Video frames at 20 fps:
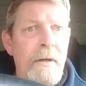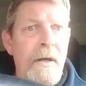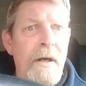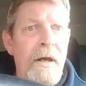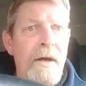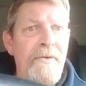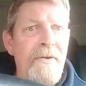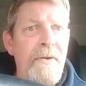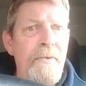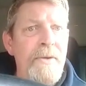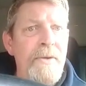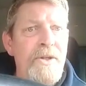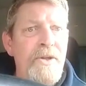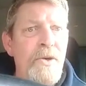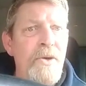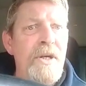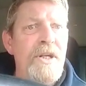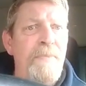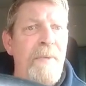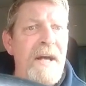If it was
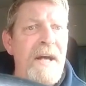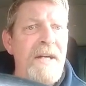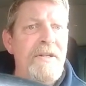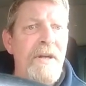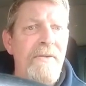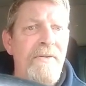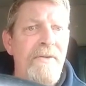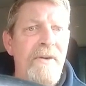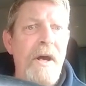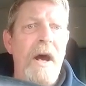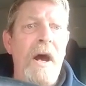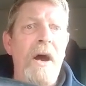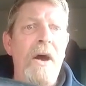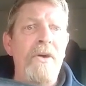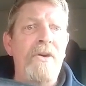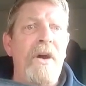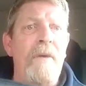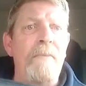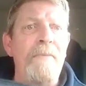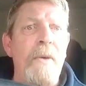too expensive, how
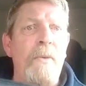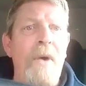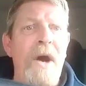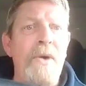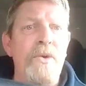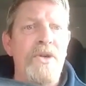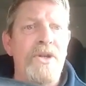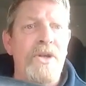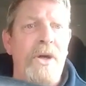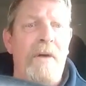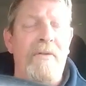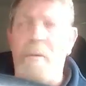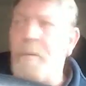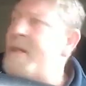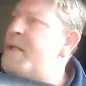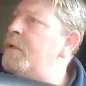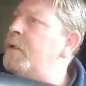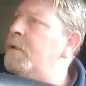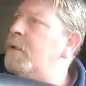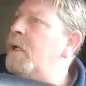come the Welsh
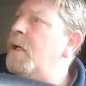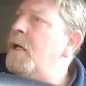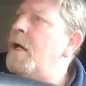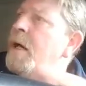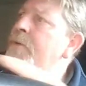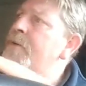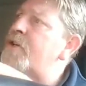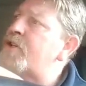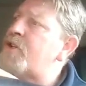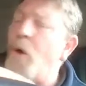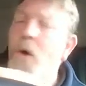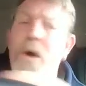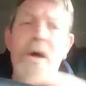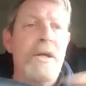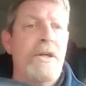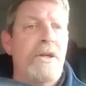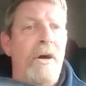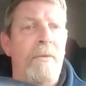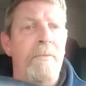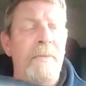government and the
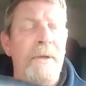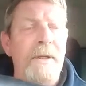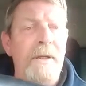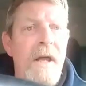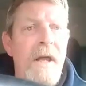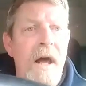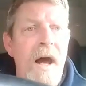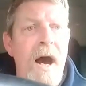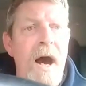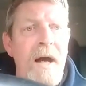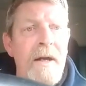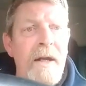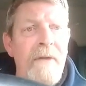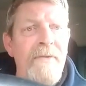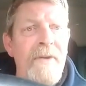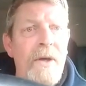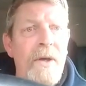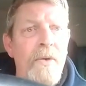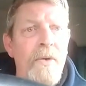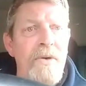Scottish government are
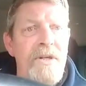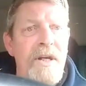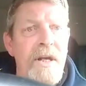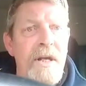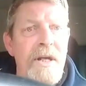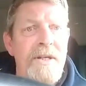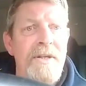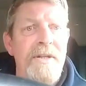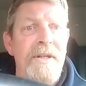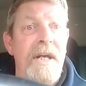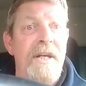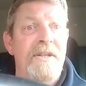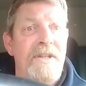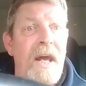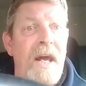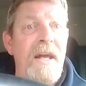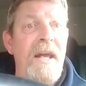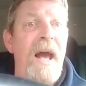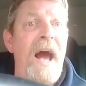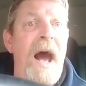in negotiation to
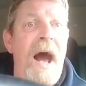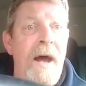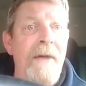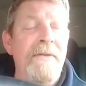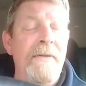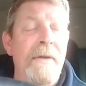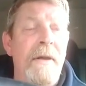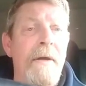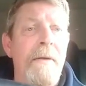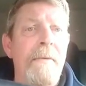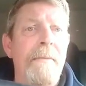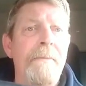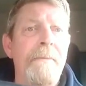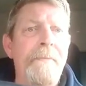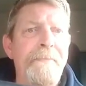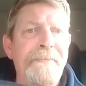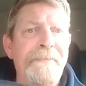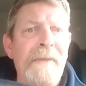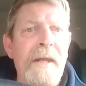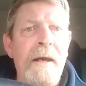stay in
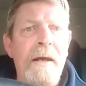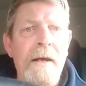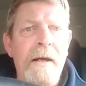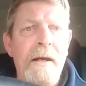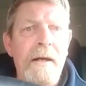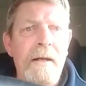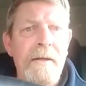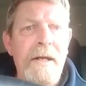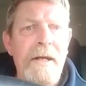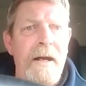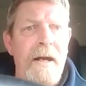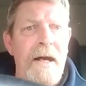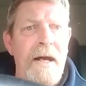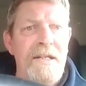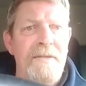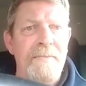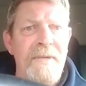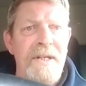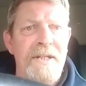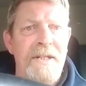the
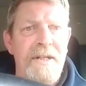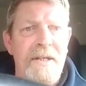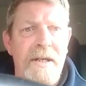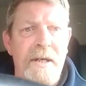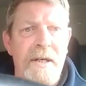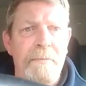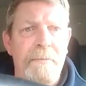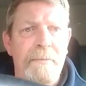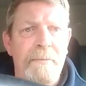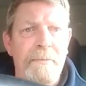Erasmus scheme?